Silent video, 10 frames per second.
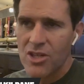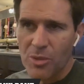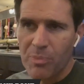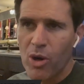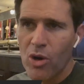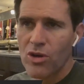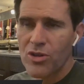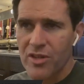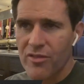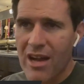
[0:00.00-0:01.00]

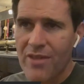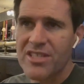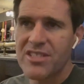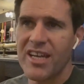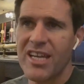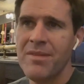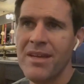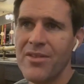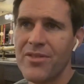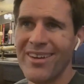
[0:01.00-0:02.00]
support around this team
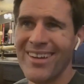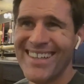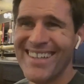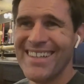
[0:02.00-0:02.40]
that